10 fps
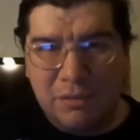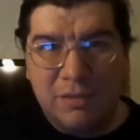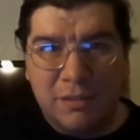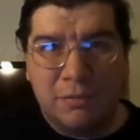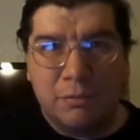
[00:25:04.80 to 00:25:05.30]
but
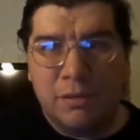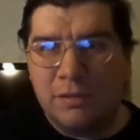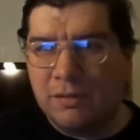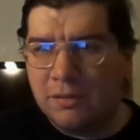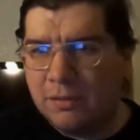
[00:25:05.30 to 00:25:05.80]
for different
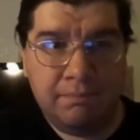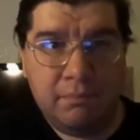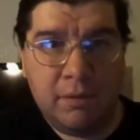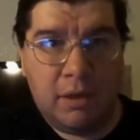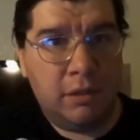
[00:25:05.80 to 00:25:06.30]
reasons.
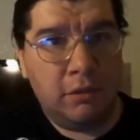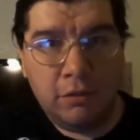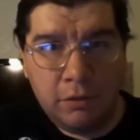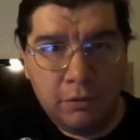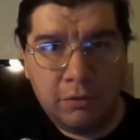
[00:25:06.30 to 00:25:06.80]
On
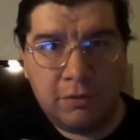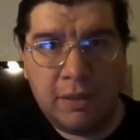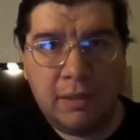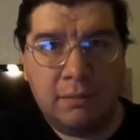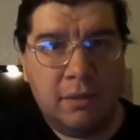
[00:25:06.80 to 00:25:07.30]
the
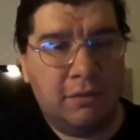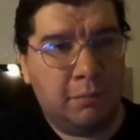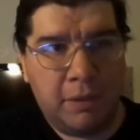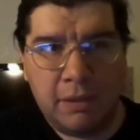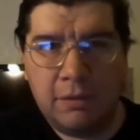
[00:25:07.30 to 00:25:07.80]
news, they, they
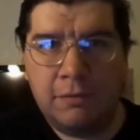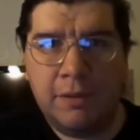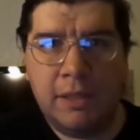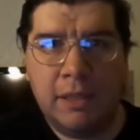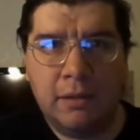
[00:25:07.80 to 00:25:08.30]
spotted
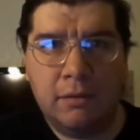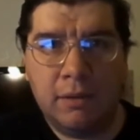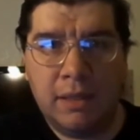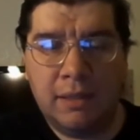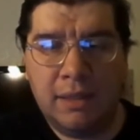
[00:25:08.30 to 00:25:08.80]
the
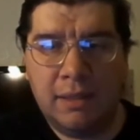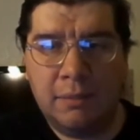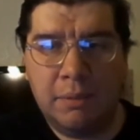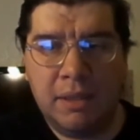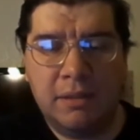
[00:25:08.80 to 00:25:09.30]
video and
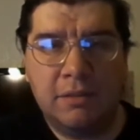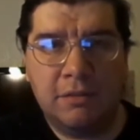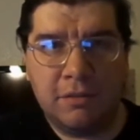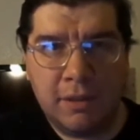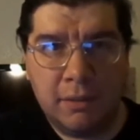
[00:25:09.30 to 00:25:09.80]
then they begin
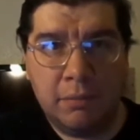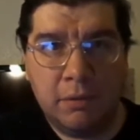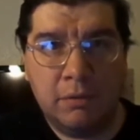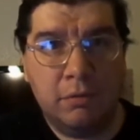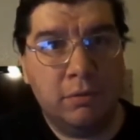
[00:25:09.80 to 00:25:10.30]
to
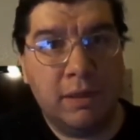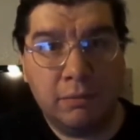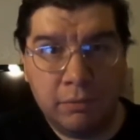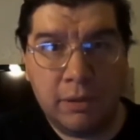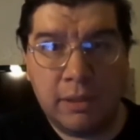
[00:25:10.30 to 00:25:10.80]
discover who
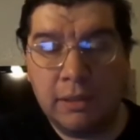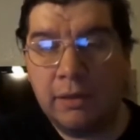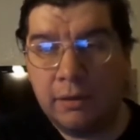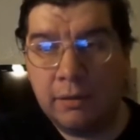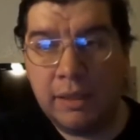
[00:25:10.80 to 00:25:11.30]
they
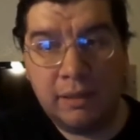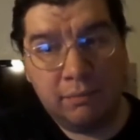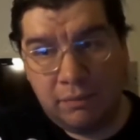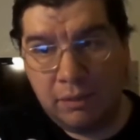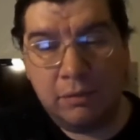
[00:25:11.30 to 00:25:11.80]
really are.
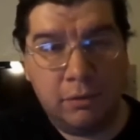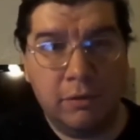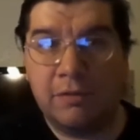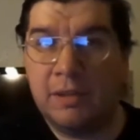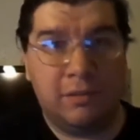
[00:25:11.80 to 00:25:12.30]
And of
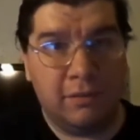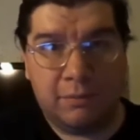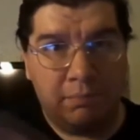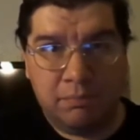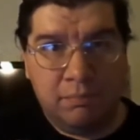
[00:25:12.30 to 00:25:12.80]
course, they
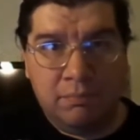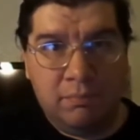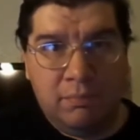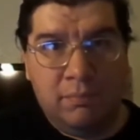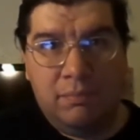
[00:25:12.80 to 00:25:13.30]
just
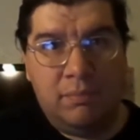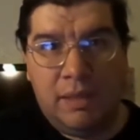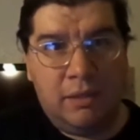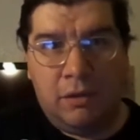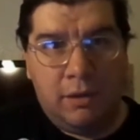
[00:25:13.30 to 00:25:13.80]

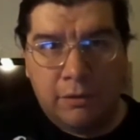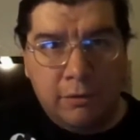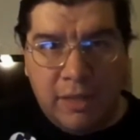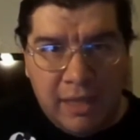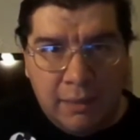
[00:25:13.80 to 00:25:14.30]
they
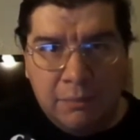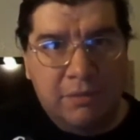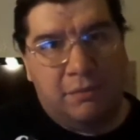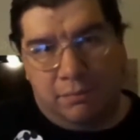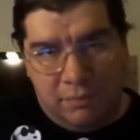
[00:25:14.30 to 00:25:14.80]
call their
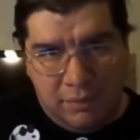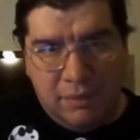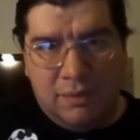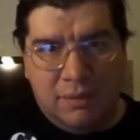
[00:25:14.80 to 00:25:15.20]
names